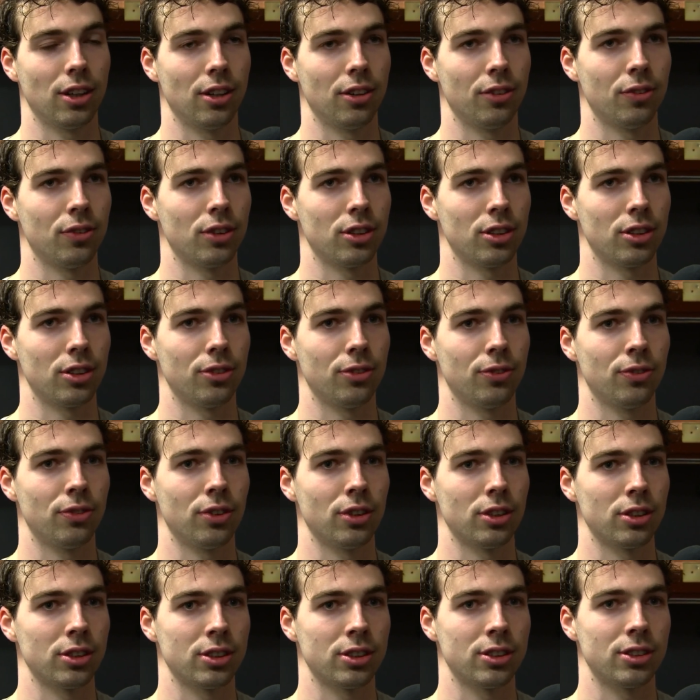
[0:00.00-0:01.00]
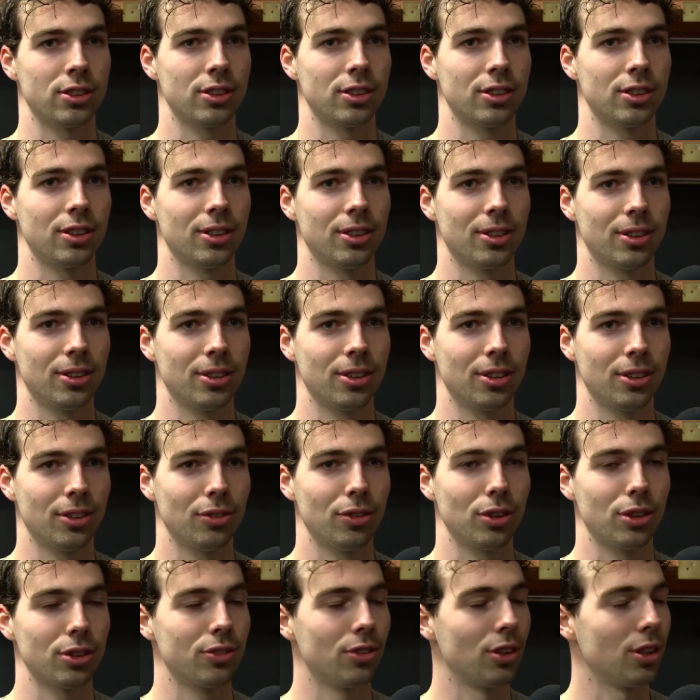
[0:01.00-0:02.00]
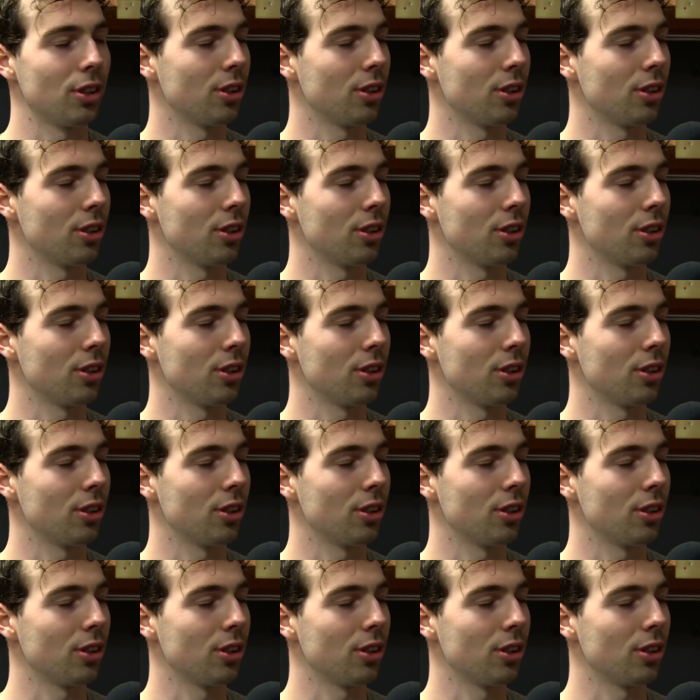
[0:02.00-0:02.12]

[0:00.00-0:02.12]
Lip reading: feels very